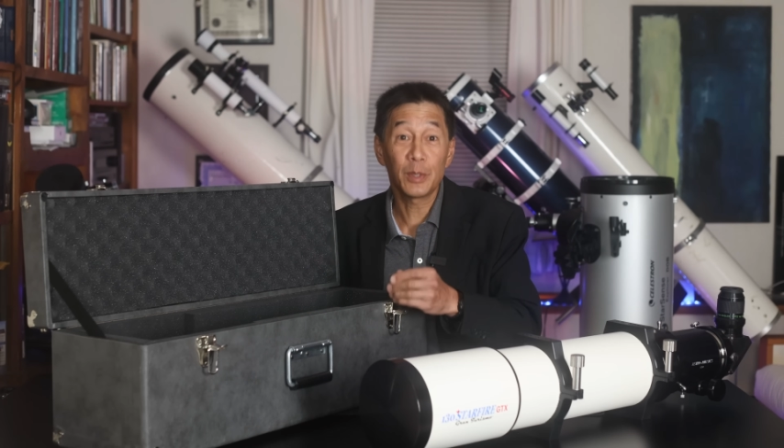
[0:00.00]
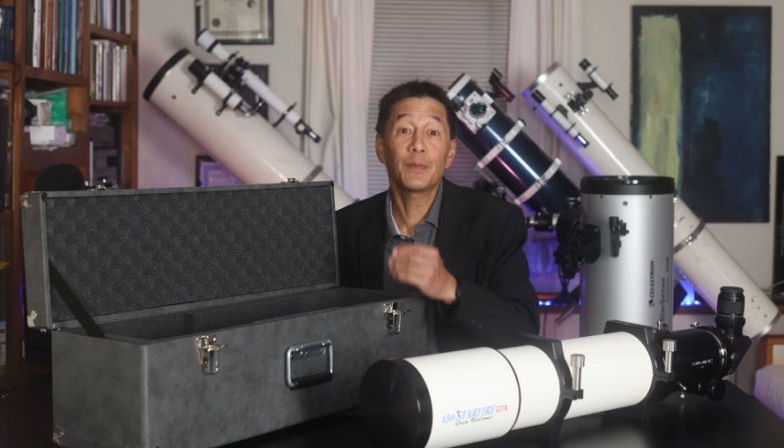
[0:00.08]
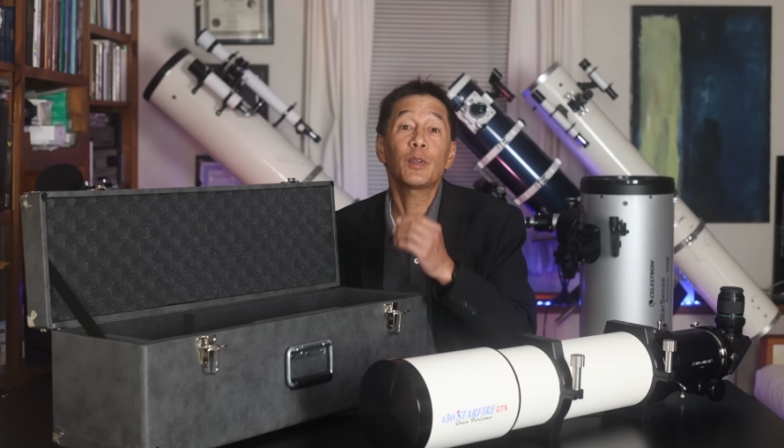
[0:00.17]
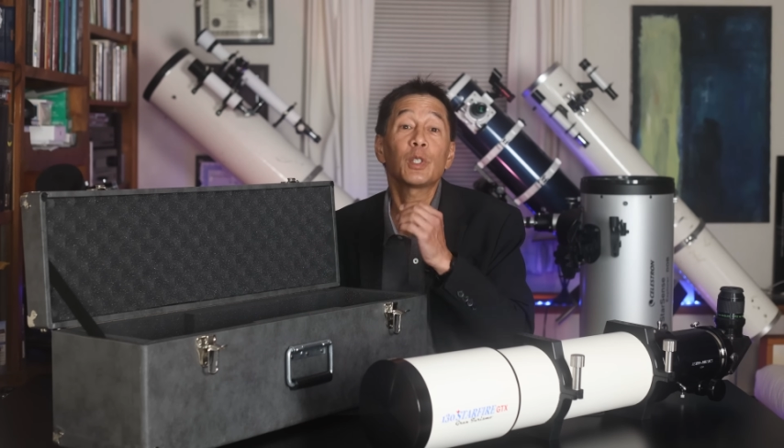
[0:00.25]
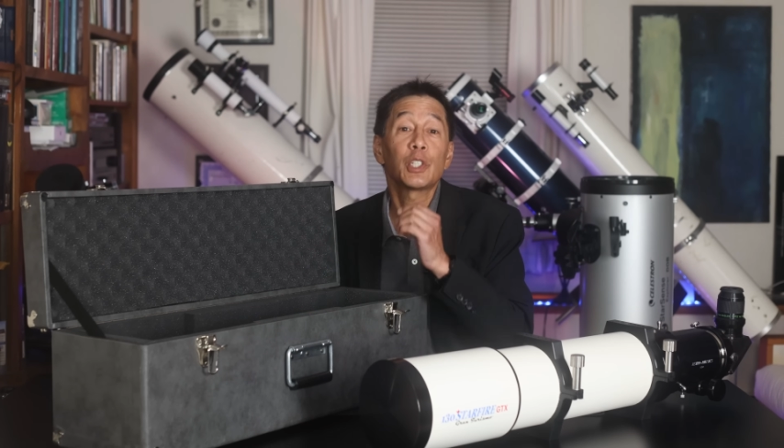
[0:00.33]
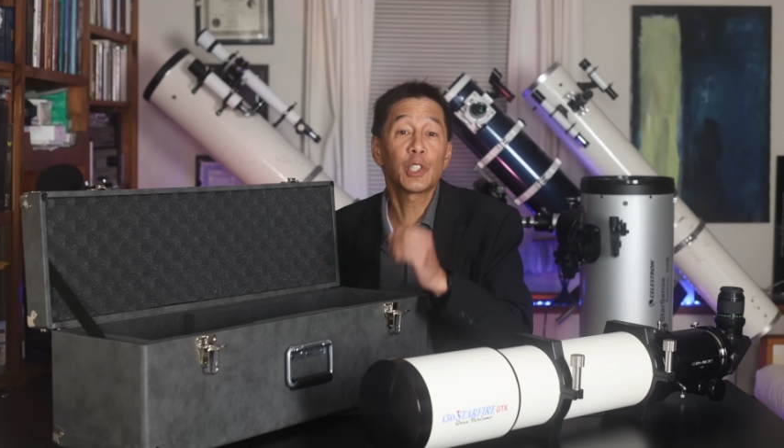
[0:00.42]
This is
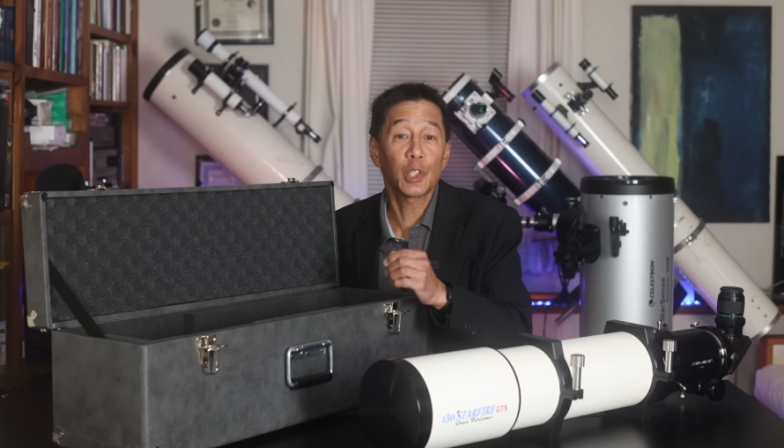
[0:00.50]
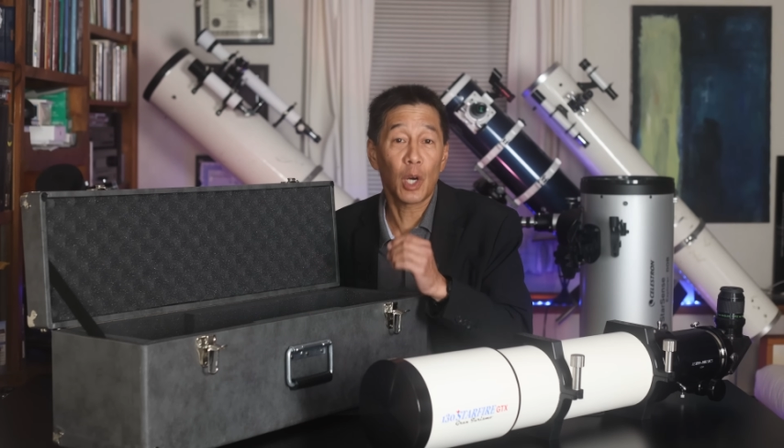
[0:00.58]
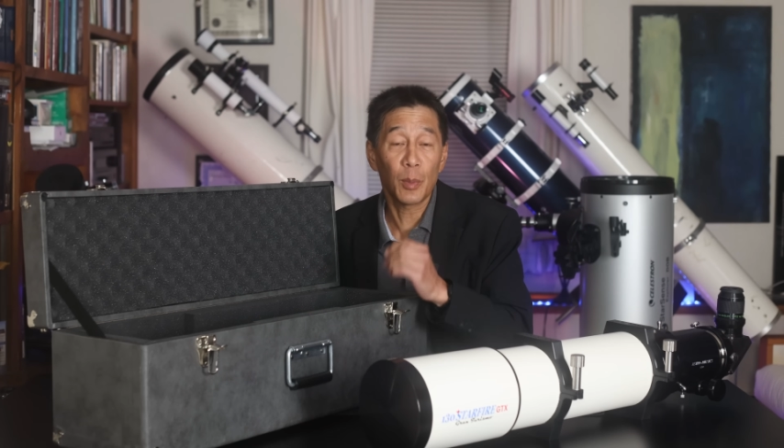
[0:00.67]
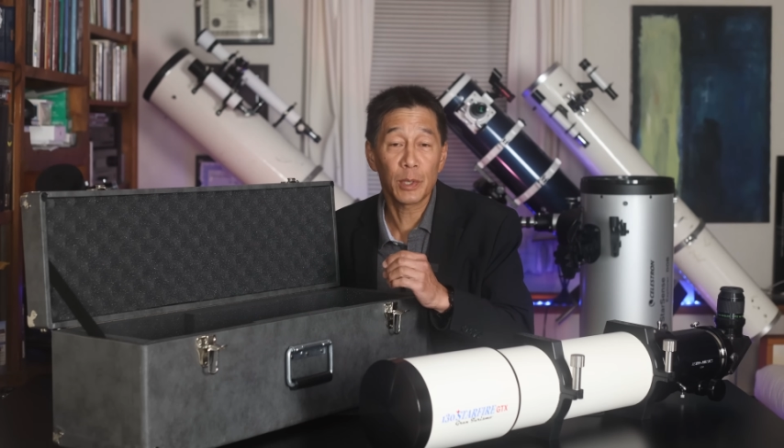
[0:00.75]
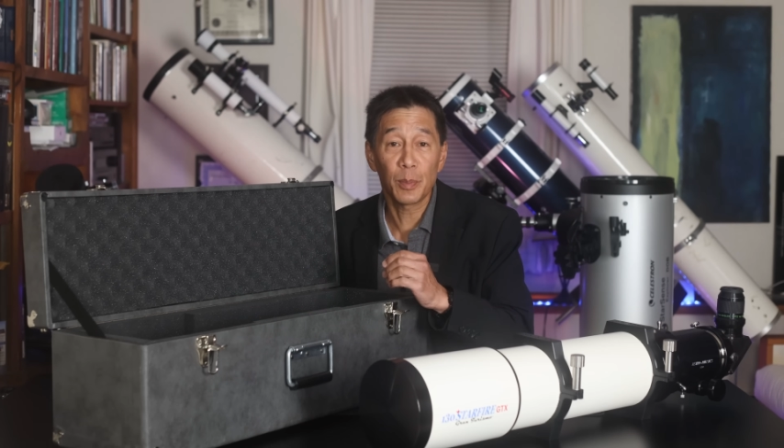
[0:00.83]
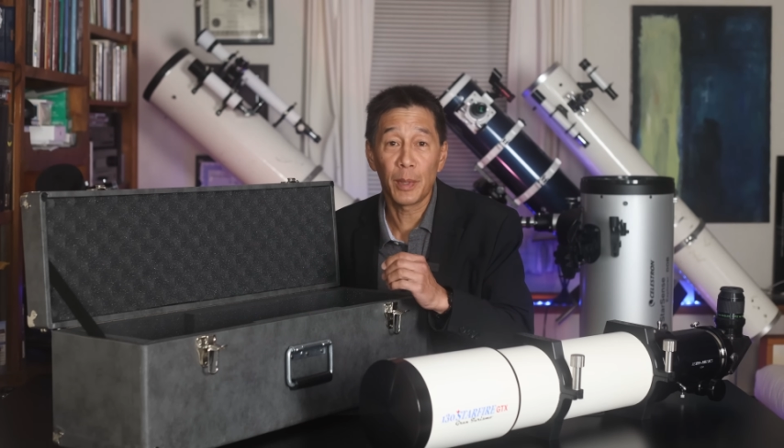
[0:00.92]
a very
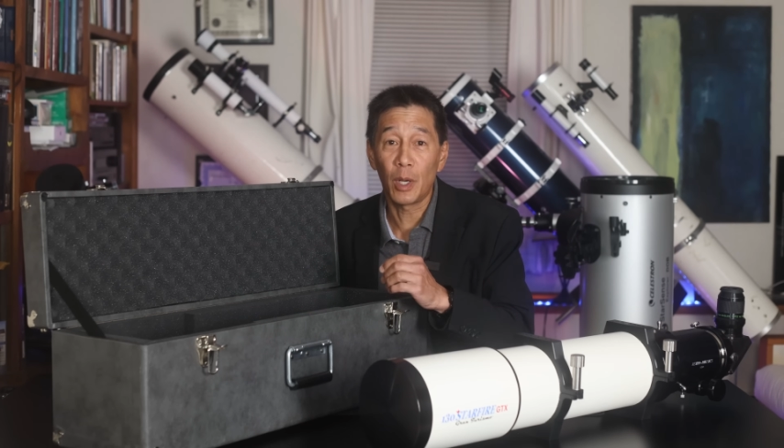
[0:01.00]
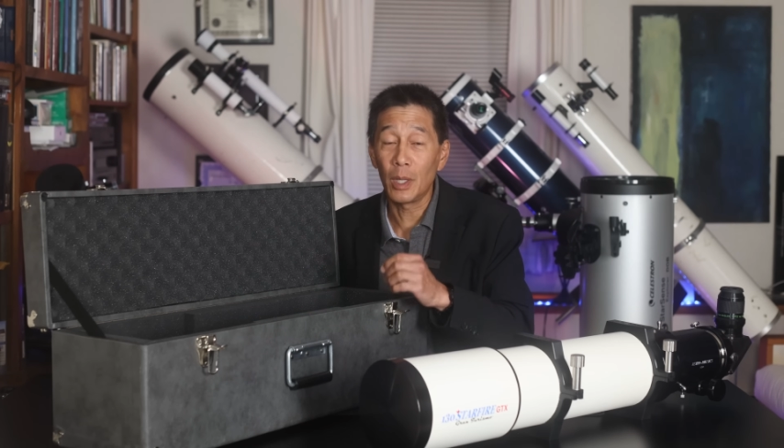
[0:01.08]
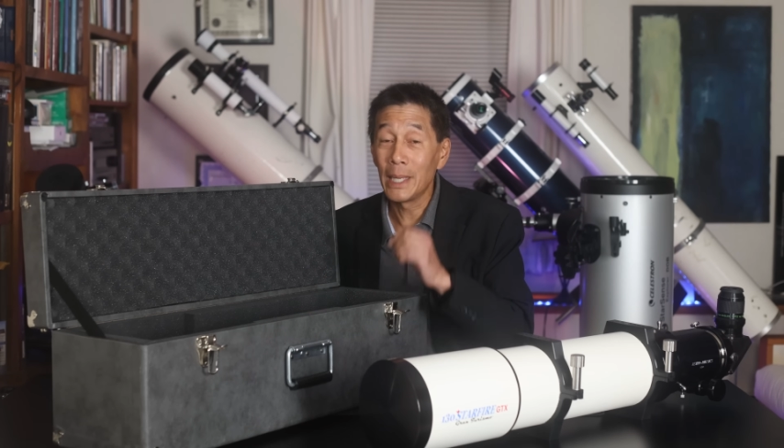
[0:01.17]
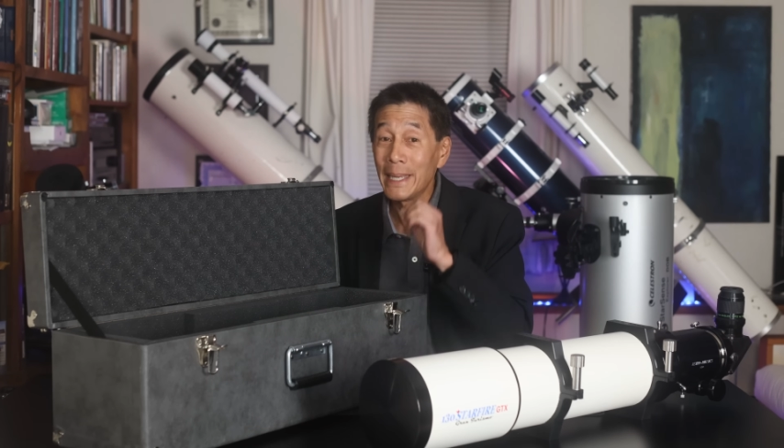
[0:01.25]
sharp smell.